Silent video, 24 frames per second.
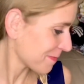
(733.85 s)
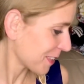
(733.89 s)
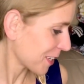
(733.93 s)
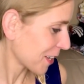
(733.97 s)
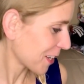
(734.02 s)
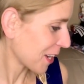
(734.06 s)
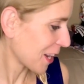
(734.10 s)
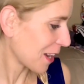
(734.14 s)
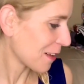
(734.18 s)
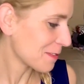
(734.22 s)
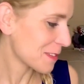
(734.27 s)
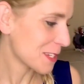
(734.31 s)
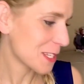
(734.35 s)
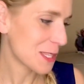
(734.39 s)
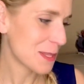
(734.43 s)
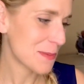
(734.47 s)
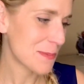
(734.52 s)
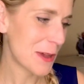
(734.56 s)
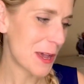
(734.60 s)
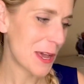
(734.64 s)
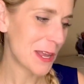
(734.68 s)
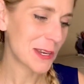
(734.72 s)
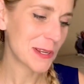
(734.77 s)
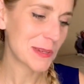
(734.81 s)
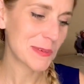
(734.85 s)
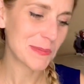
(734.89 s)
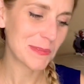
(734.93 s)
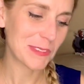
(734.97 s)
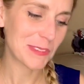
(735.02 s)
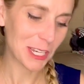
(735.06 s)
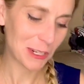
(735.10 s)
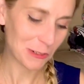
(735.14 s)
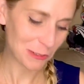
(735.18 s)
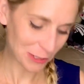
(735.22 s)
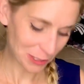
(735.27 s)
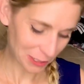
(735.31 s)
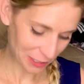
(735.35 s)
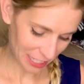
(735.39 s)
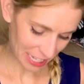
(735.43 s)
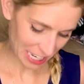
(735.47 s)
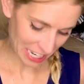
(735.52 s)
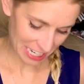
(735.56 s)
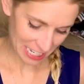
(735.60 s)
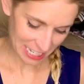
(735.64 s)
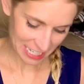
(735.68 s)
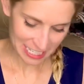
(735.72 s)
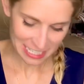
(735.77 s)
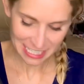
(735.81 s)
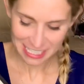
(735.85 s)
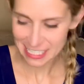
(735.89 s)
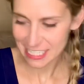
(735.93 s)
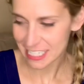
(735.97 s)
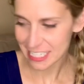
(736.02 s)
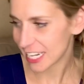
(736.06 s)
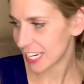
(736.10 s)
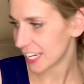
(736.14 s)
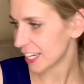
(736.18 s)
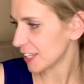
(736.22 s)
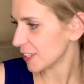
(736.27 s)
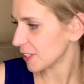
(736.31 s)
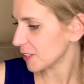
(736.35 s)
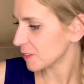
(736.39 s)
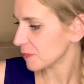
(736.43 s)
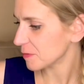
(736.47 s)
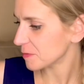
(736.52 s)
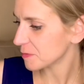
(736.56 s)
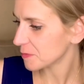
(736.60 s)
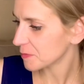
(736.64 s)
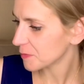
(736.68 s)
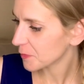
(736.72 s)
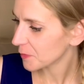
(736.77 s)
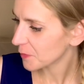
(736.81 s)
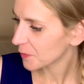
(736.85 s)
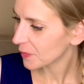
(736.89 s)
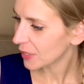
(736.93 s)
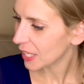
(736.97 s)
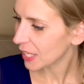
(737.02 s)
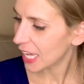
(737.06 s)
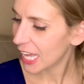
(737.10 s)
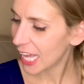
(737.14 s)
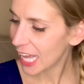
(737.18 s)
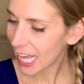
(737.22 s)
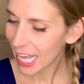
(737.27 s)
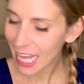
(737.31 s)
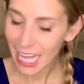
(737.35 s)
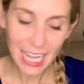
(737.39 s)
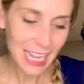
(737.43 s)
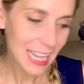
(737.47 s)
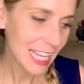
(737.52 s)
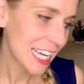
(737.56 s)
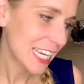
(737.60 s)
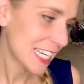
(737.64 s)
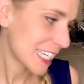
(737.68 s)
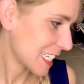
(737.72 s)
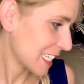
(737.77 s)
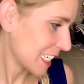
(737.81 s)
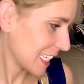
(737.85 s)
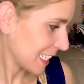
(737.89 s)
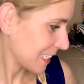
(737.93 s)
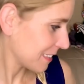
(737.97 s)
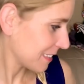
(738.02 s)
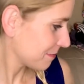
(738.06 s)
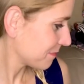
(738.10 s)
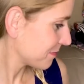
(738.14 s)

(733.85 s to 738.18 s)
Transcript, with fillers: They're cuffed at the bottom, like real eighties style. I liked it.